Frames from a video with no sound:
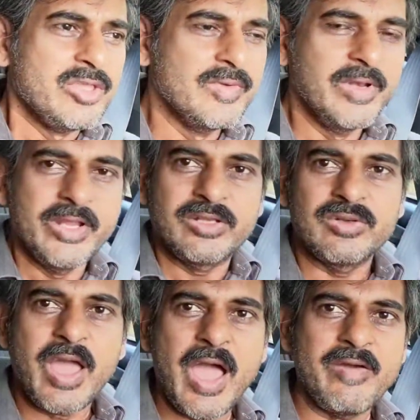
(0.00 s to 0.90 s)
you will need
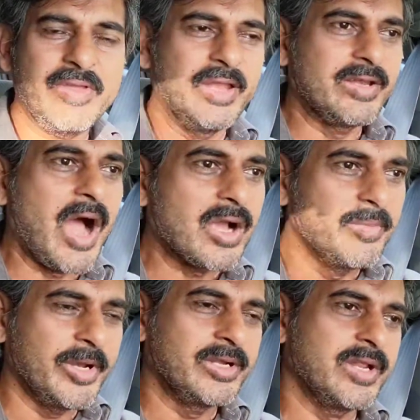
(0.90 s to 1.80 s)
to have a
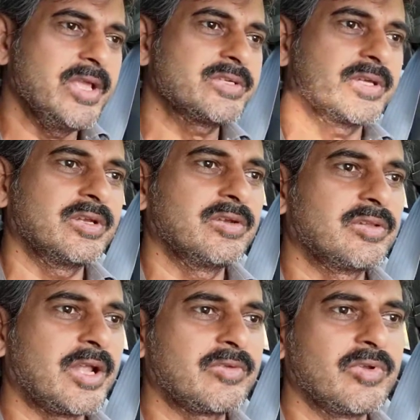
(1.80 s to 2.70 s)

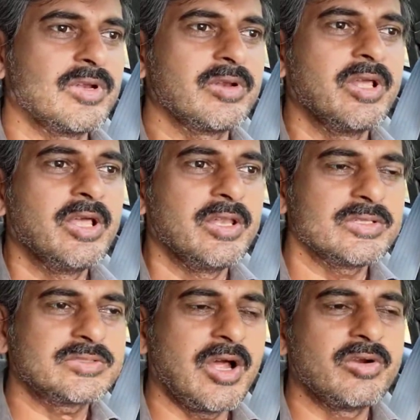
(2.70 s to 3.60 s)
documentation that will
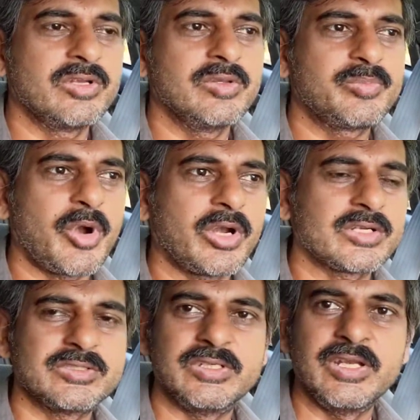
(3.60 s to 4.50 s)
list out the
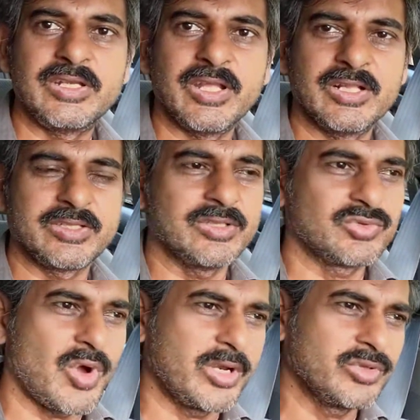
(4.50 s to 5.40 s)
product's details and
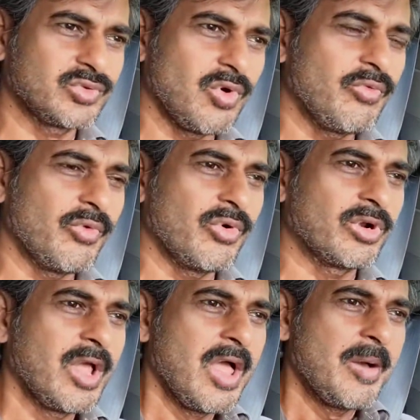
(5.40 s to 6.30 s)
so on and so
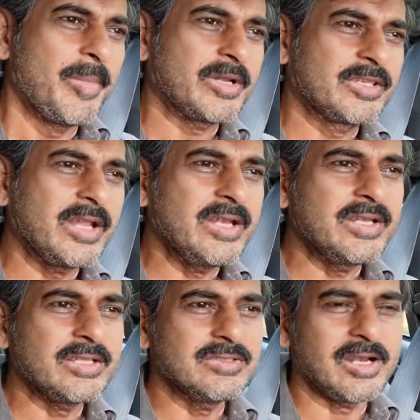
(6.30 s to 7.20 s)
forth. But then
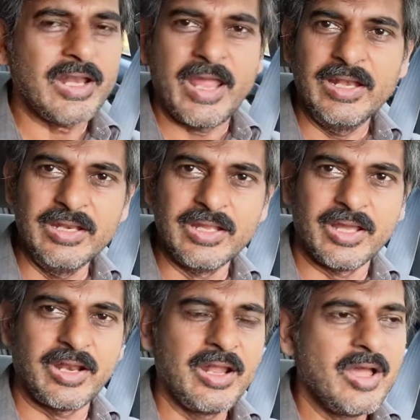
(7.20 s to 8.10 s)
it does not end
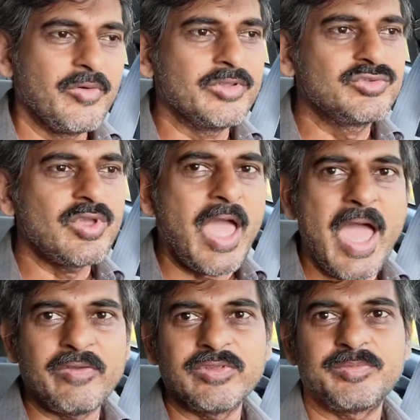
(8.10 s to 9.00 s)
here. Once you
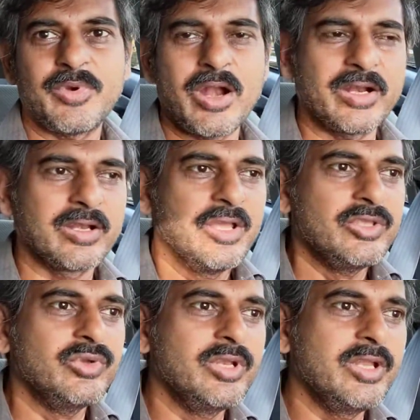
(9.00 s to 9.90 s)
have the product,
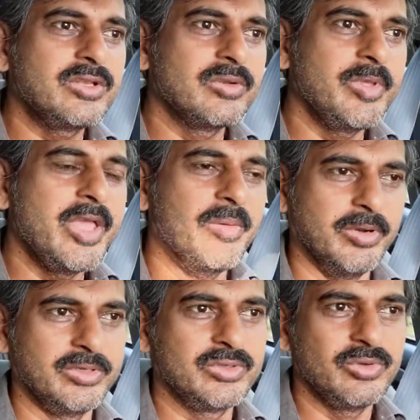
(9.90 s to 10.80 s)
you need to be
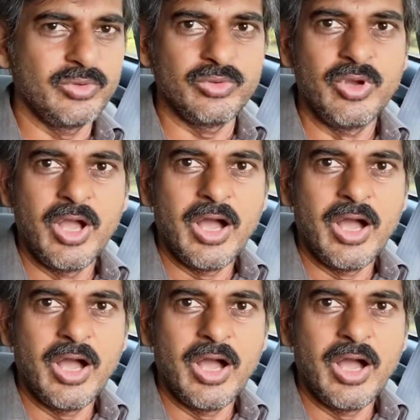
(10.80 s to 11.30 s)
able to